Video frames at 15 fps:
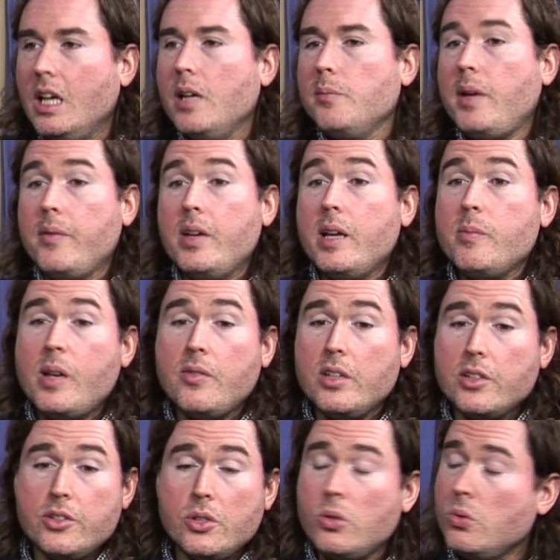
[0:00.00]
Maybe
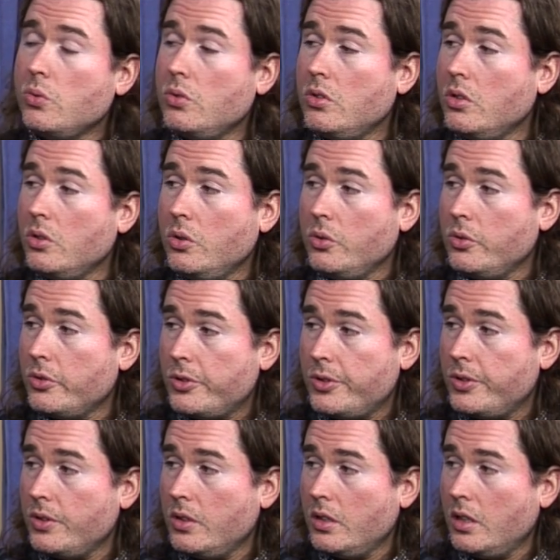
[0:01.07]
you do lose
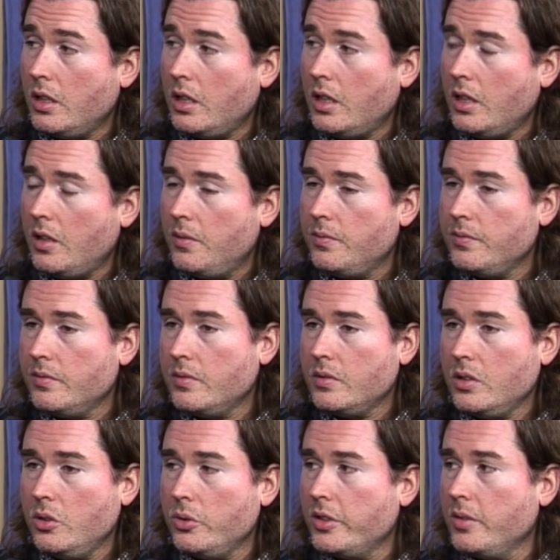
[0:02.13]

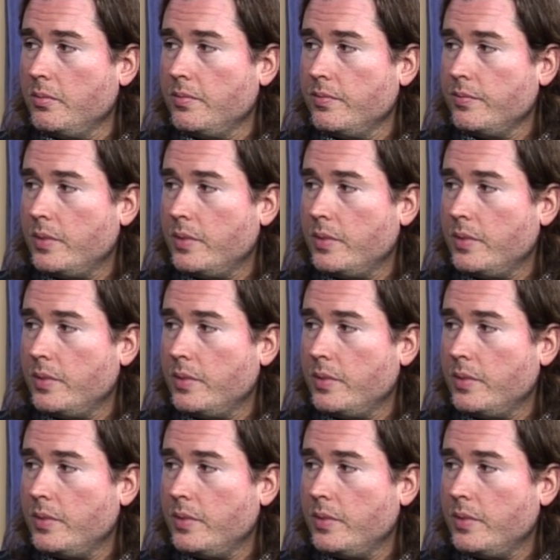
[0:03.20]
him,